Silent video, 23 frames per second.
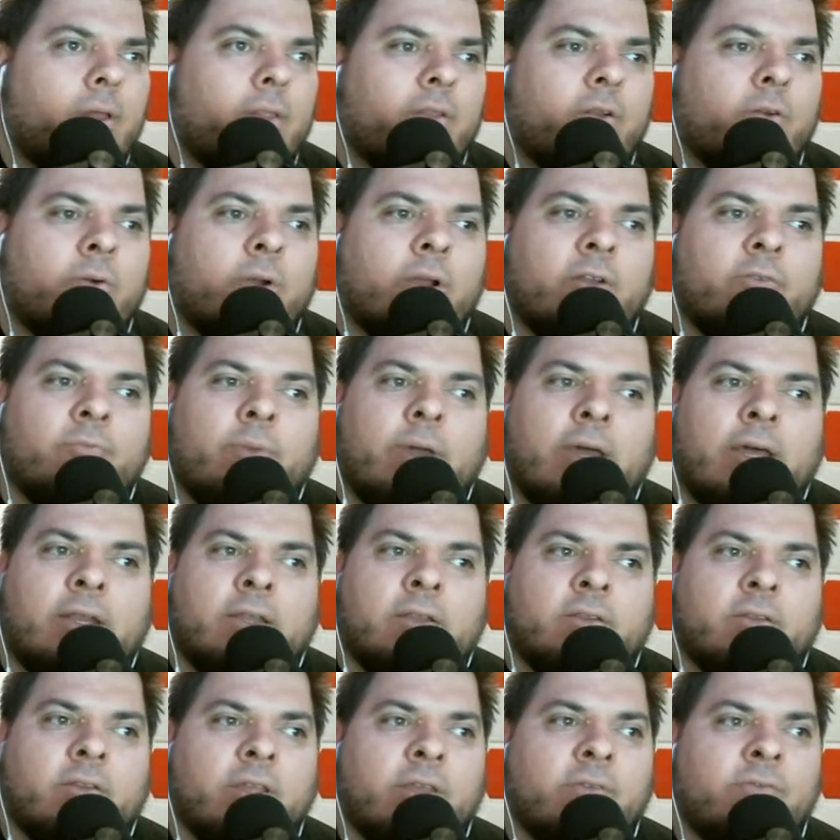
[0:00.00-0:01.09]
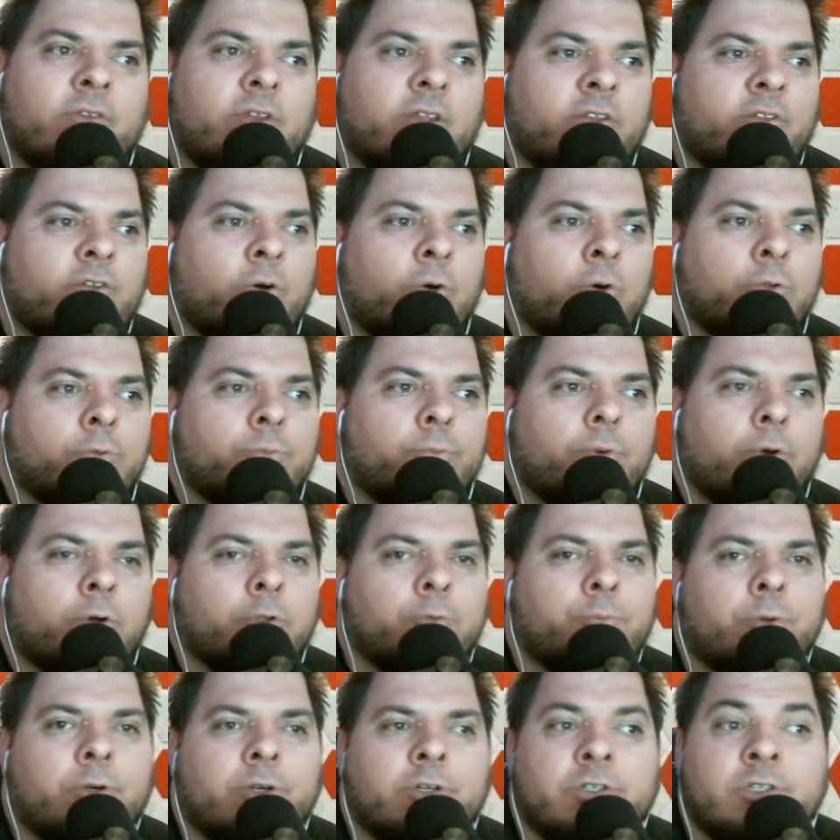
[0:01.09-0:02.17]
Crown of Madness even is hold
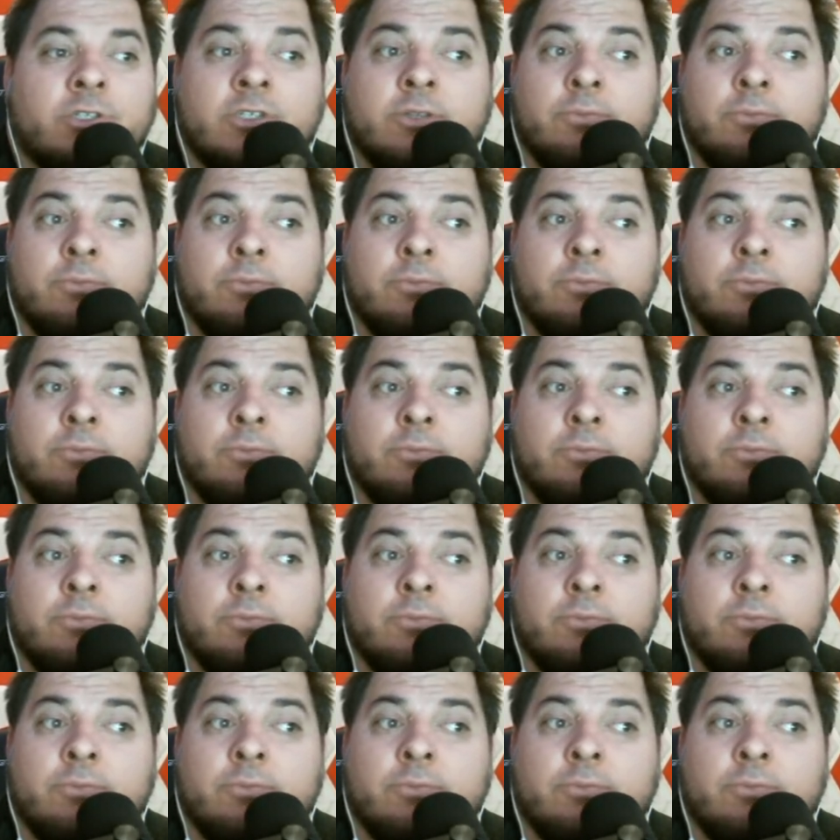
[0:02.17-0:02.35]
Person's